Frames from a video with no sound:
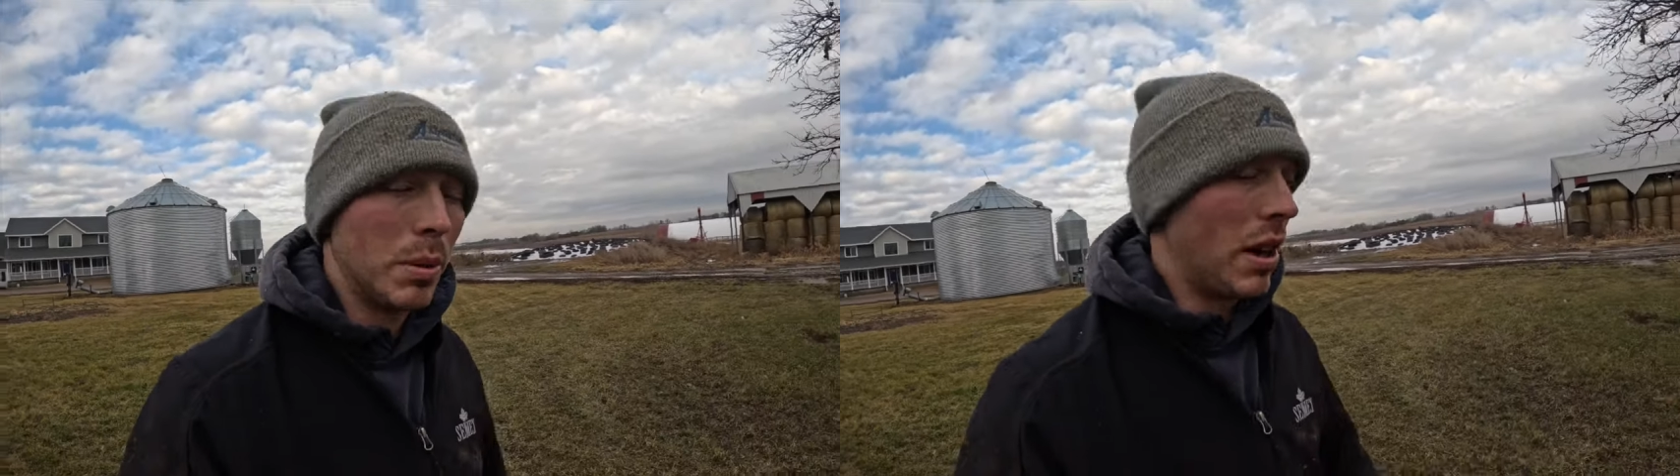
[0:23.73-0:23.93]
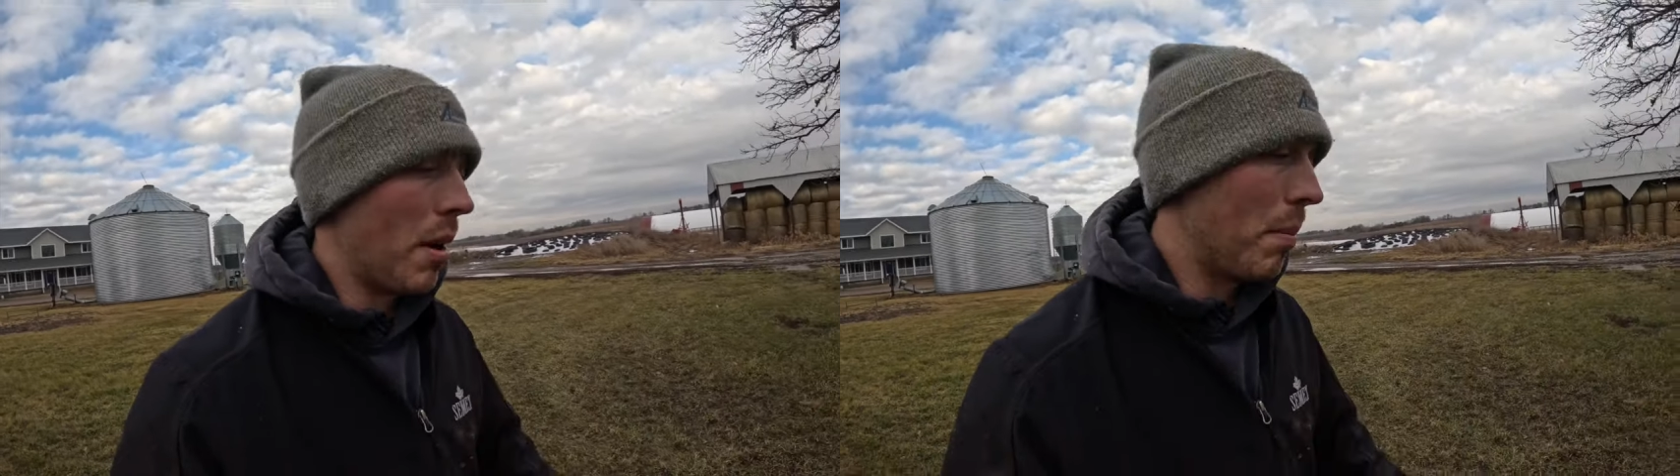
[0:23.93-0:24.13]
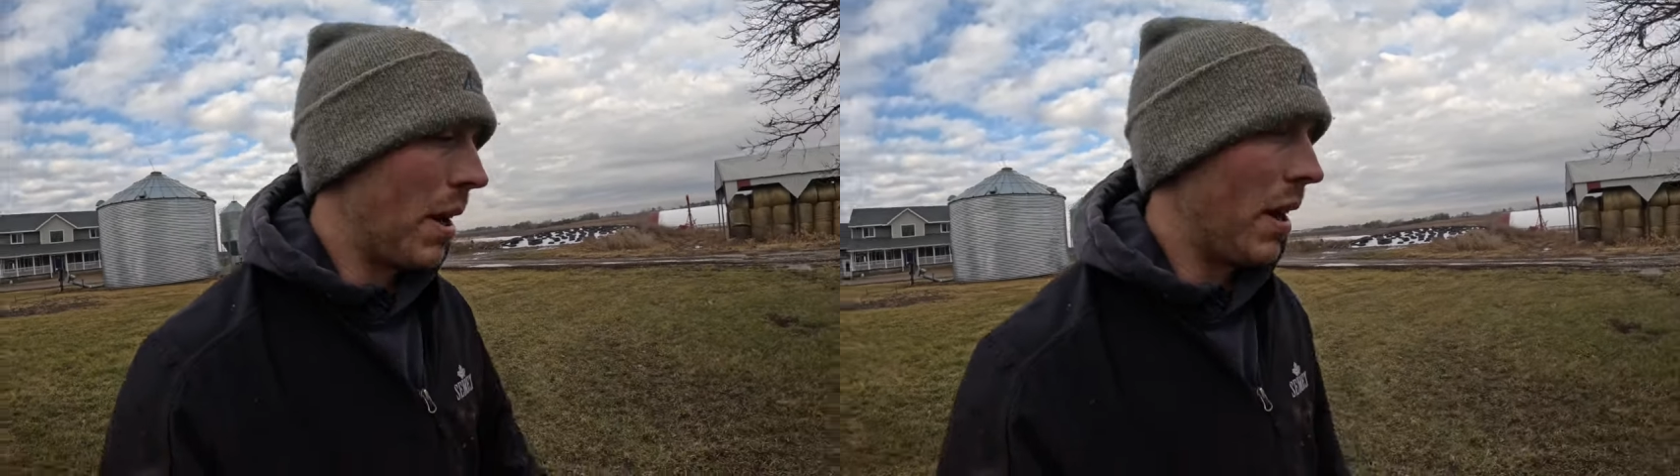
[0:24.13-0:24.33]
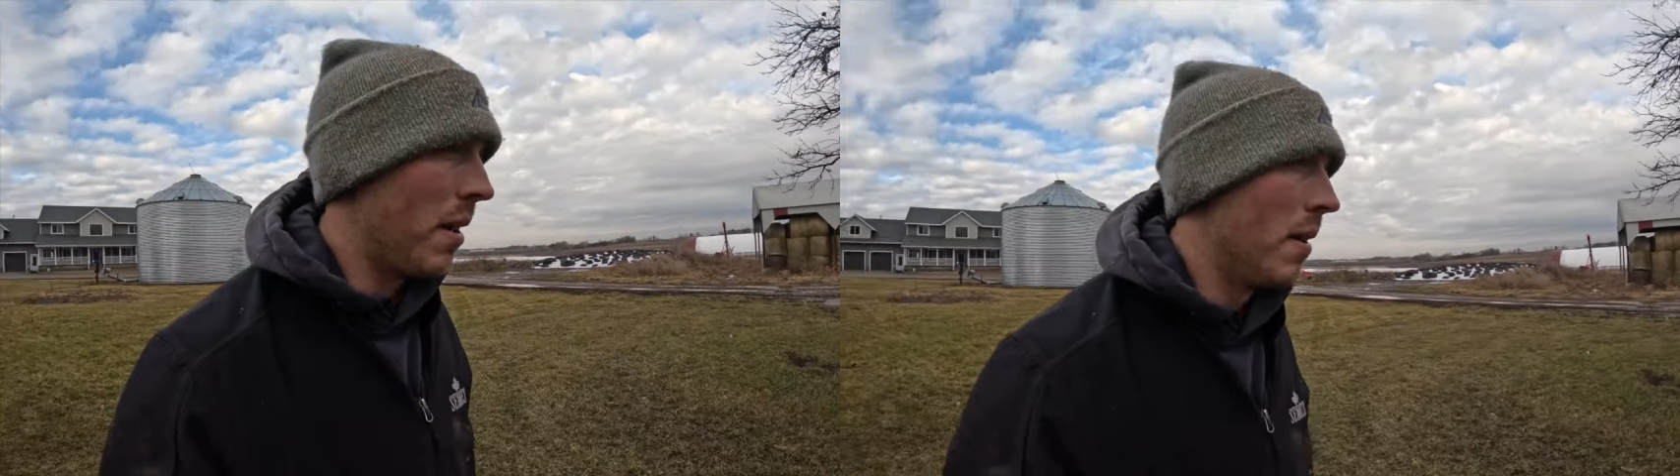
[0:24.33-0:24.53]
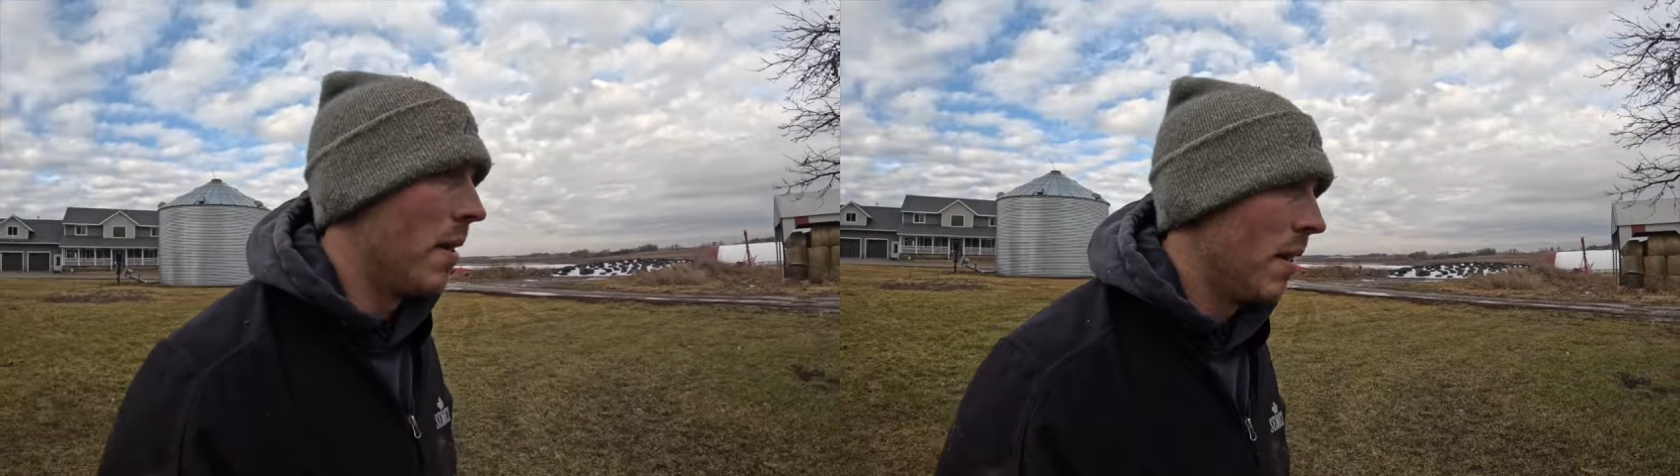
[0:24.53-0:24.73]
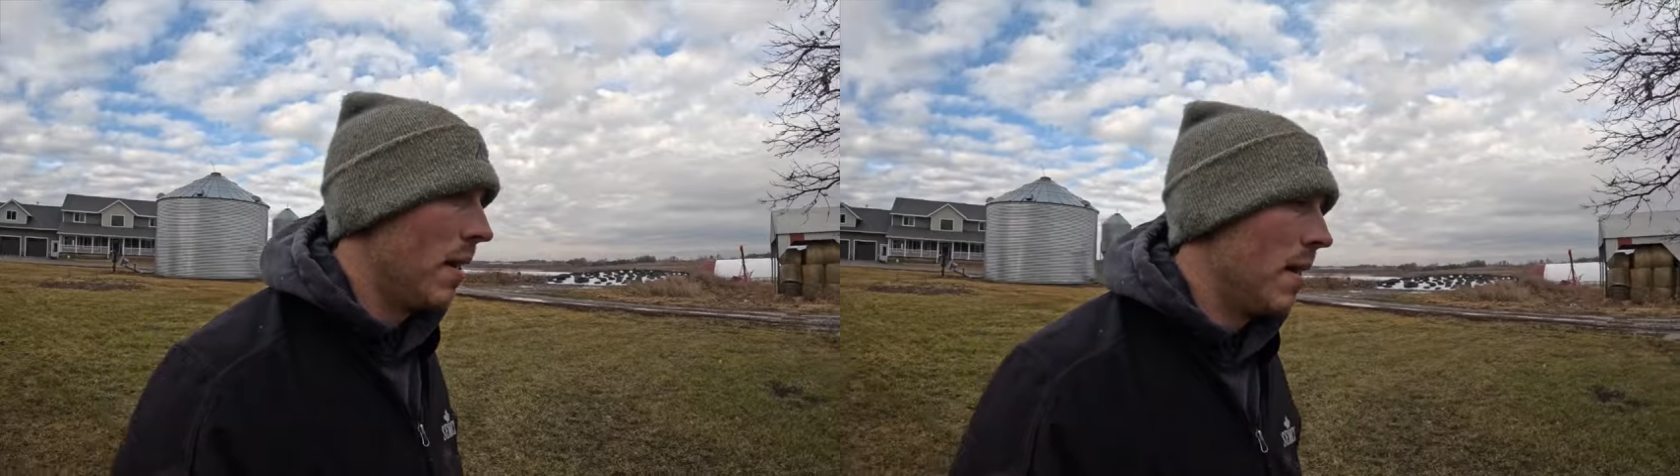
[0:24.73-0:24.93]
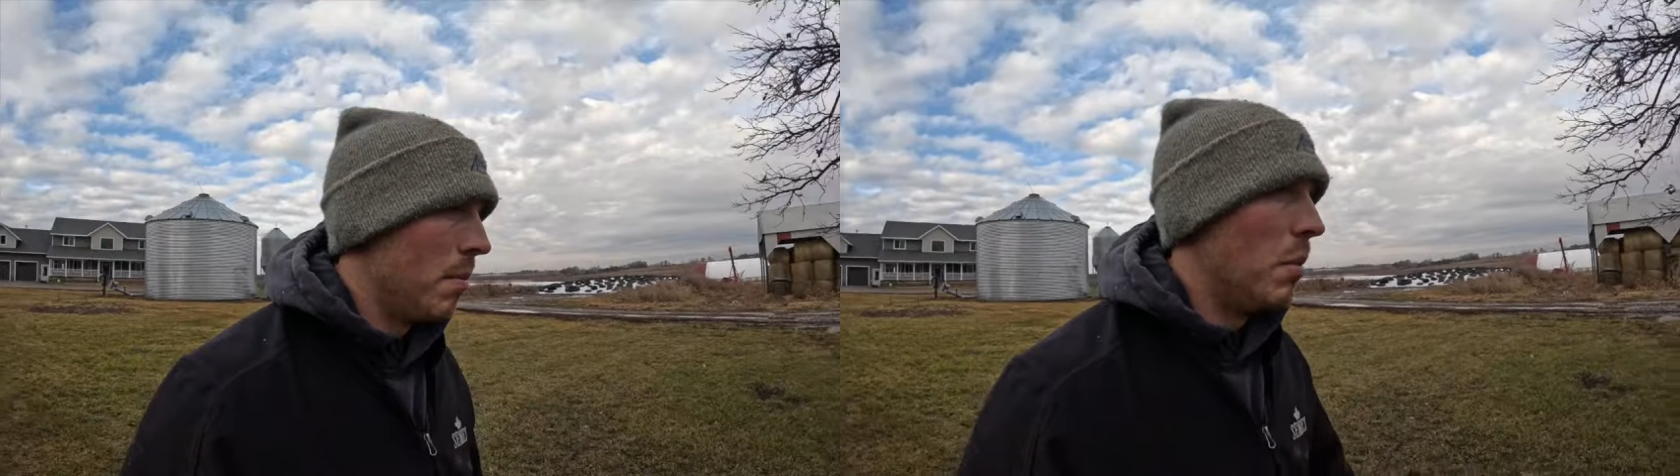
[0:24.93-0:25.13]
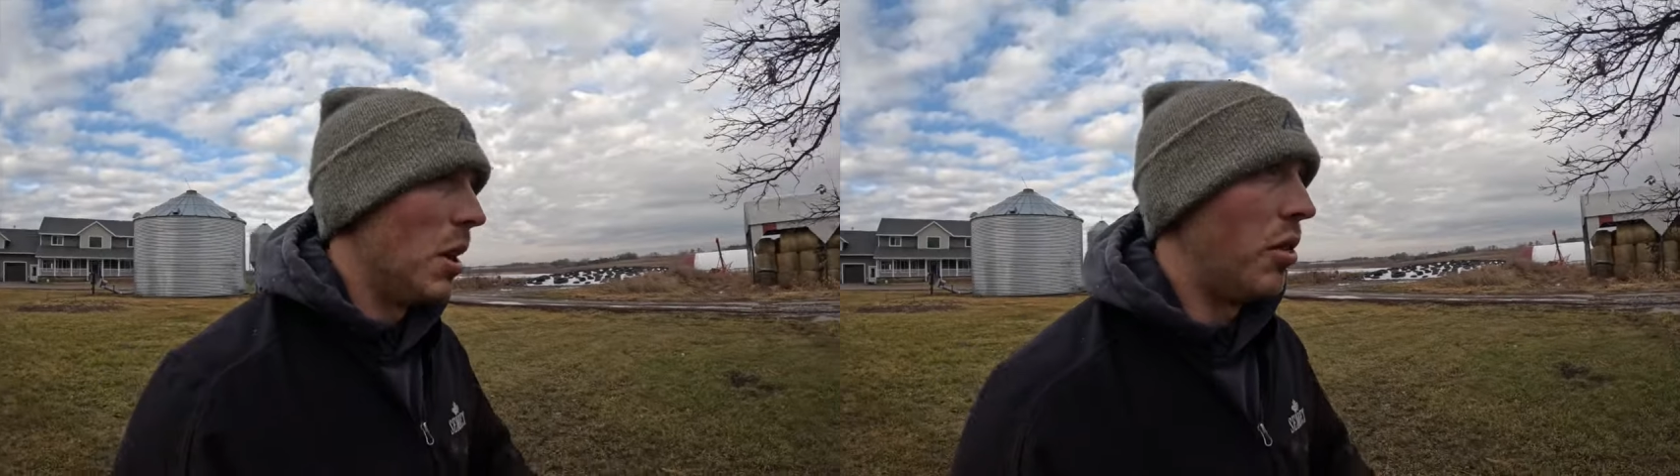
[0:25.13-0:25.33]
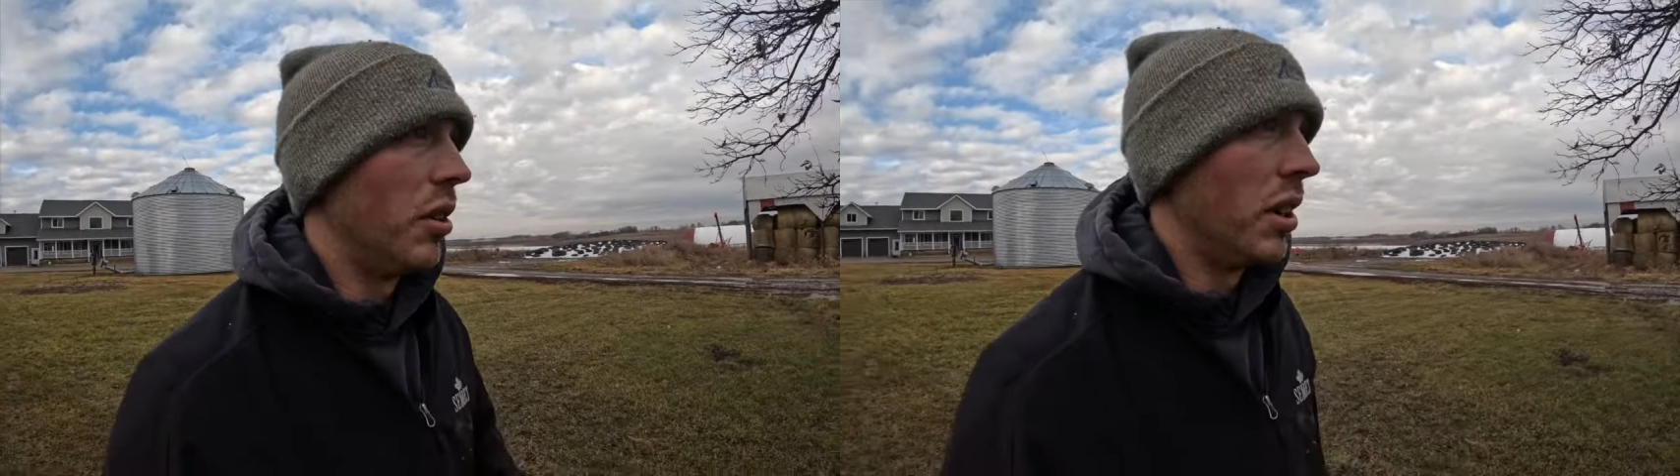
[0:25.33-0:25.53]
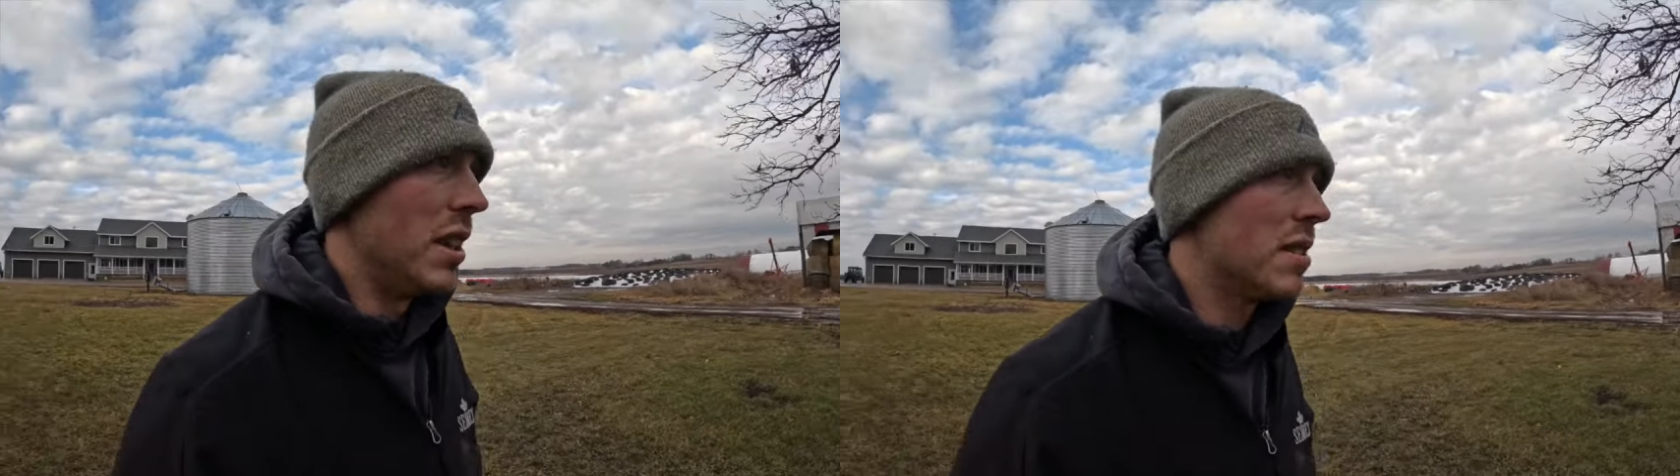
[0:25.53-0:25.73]
but not bad, mid
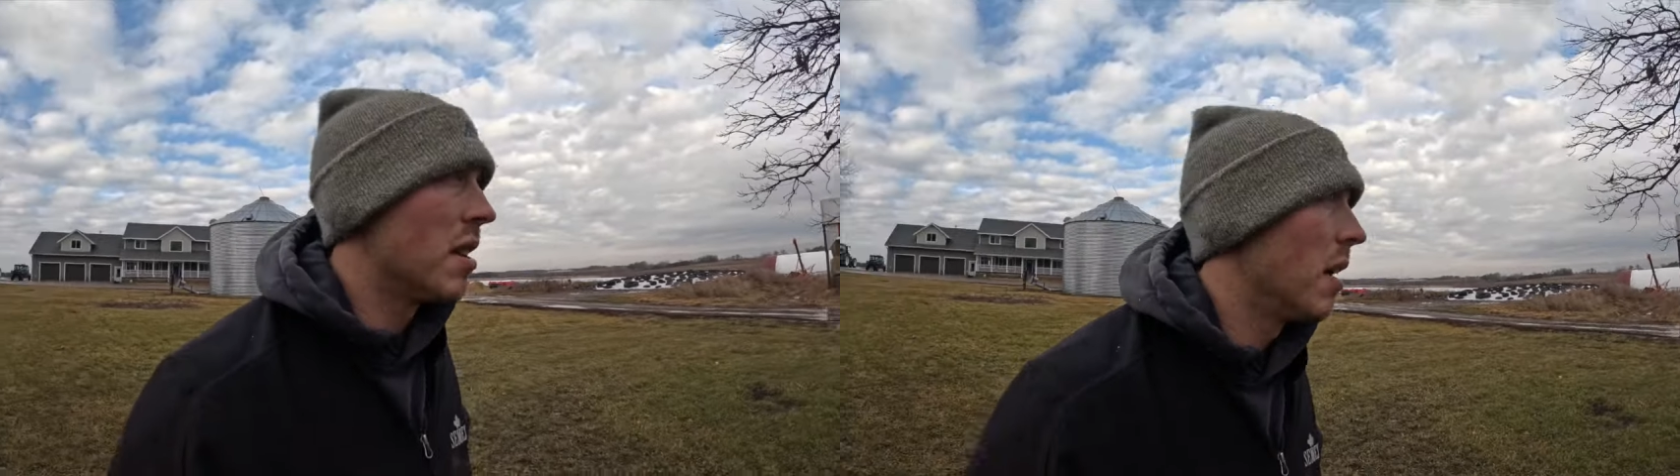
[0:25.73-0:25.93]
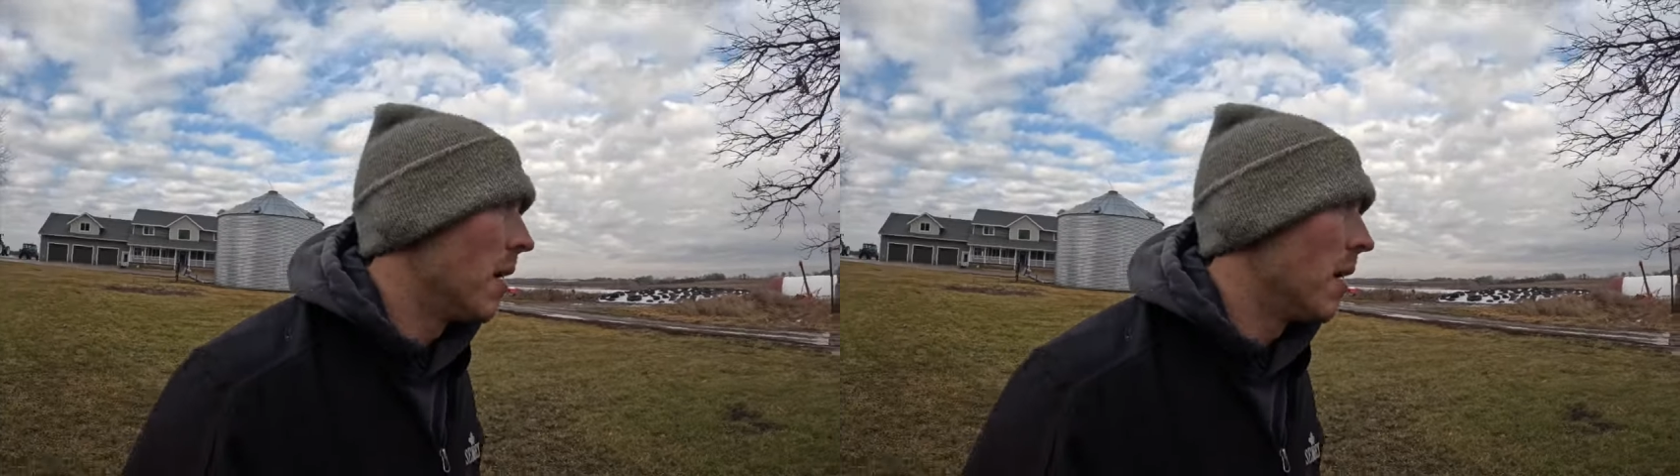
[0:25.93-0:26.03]
30s.